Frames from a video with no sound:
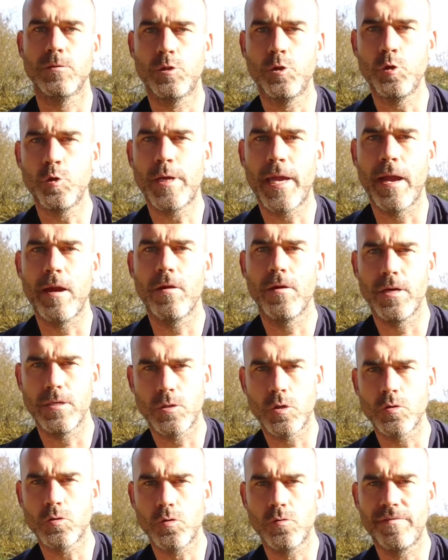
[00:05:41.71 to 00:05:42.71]
tool care is
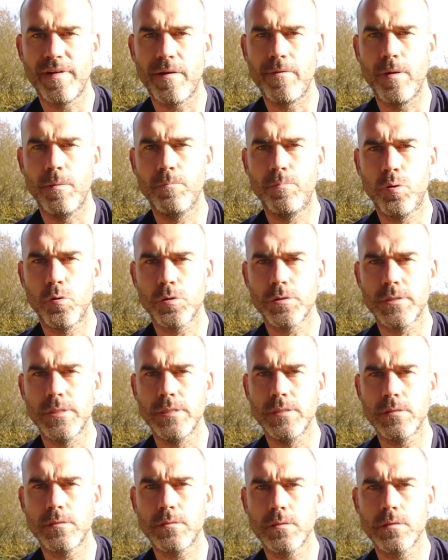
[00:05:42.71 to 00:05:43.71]
also very
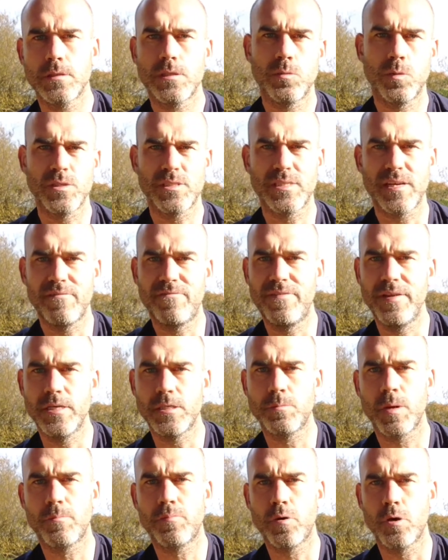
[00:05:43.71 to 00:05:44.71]
important. So once I've finished
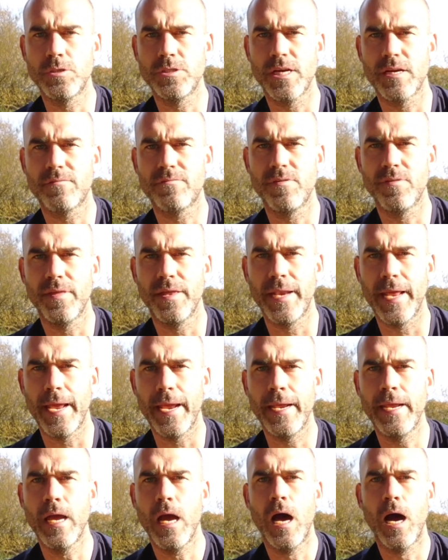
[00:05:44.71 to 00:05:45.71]
my project for the
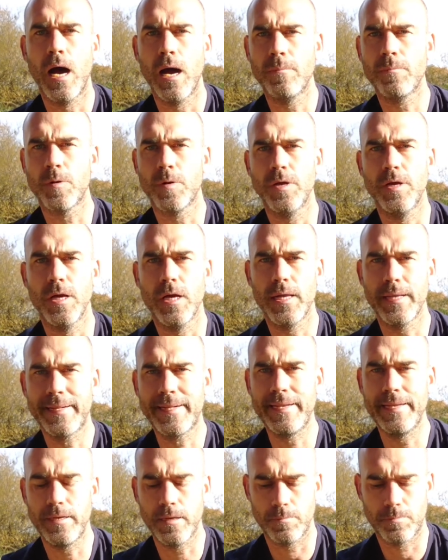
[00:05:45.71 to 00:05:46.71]
day, I'm going to
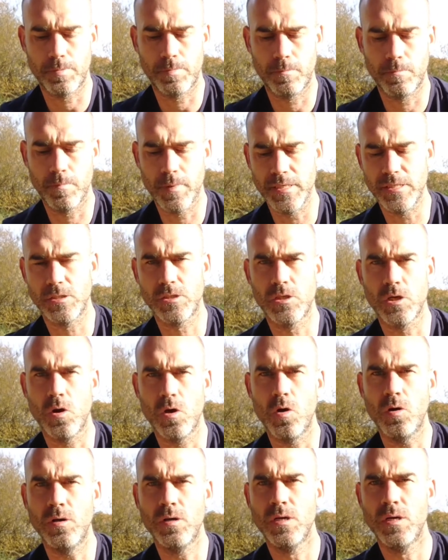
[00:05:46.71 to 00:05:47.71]
clean up my
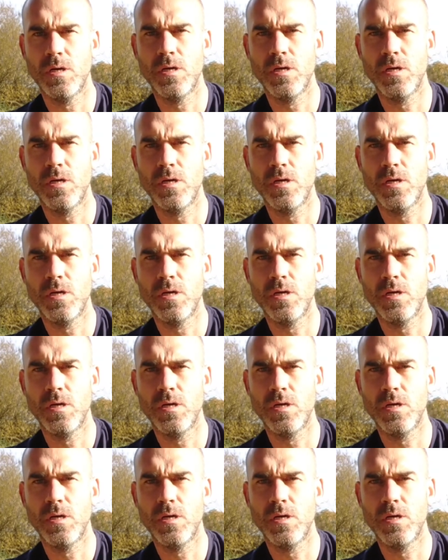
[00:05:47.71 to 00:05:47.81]
saw.